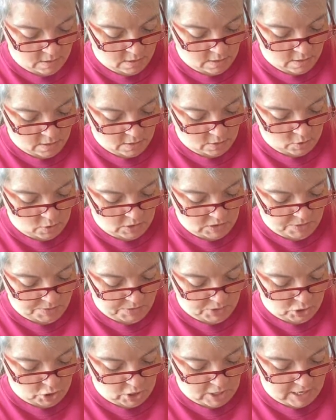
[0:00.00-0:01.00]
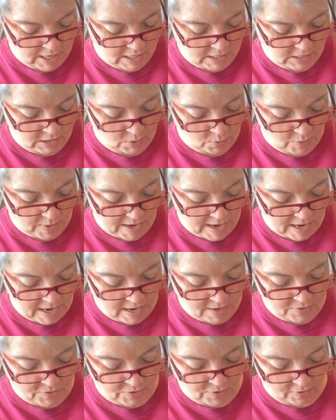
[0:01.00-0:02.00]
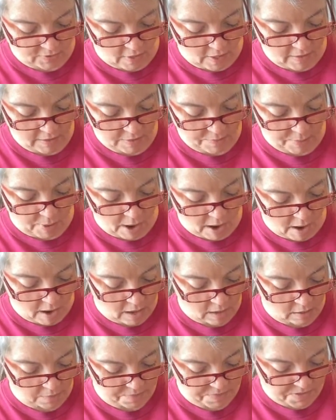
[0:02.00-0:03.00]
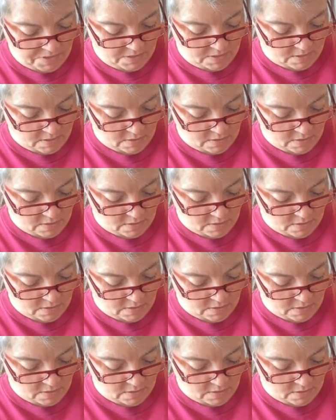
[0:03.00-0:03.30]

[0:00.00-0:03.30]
Christmas trees, the wreath, the lollipops,